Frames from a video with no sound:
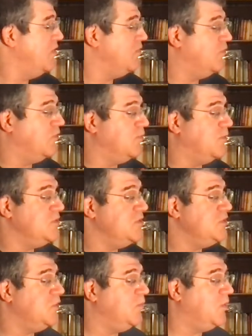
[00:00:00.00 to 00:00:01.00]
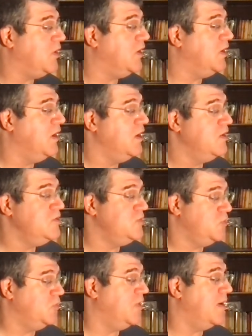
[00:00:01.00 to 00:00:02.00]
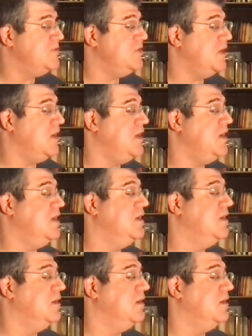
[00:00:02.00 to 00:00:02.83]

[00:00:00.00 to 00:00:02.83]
fourth position bar, 2 grabs the E,